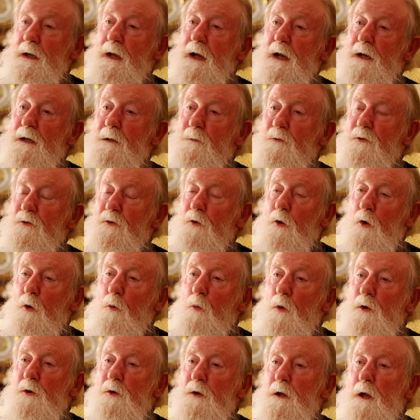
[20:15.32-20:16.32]
and he was told,
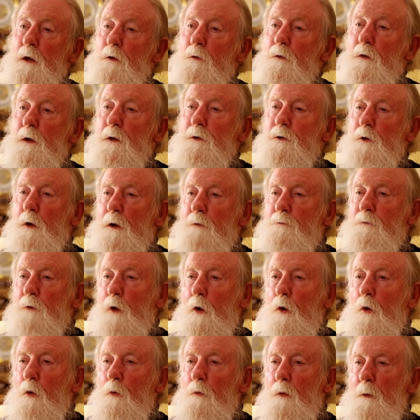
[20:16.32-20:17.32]
when you go there, you have to
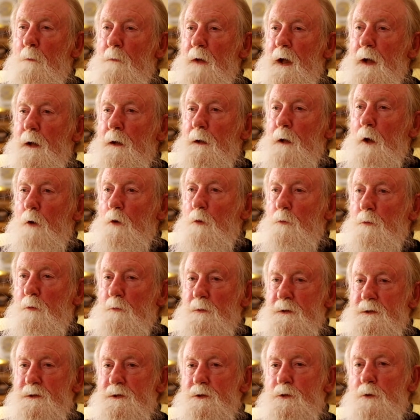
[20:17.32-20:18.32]
hold the bag open
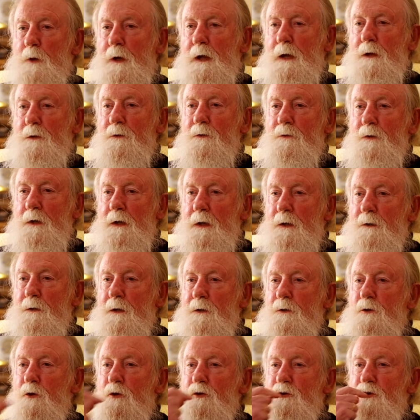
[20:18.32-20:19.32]
with two hands,
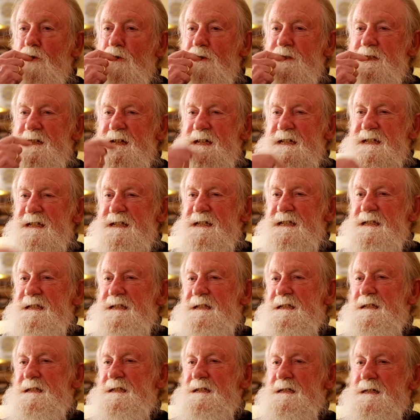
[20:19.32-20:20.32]
then use your teeth
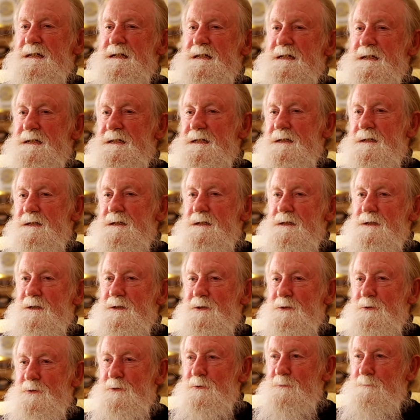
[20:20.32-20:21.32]

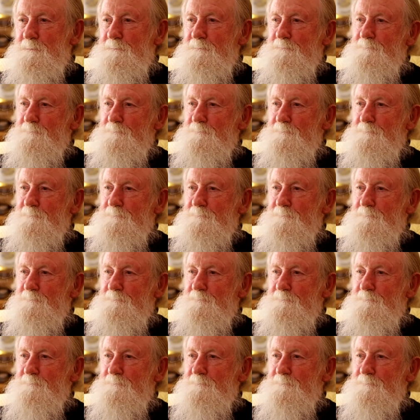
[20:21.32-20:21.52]
to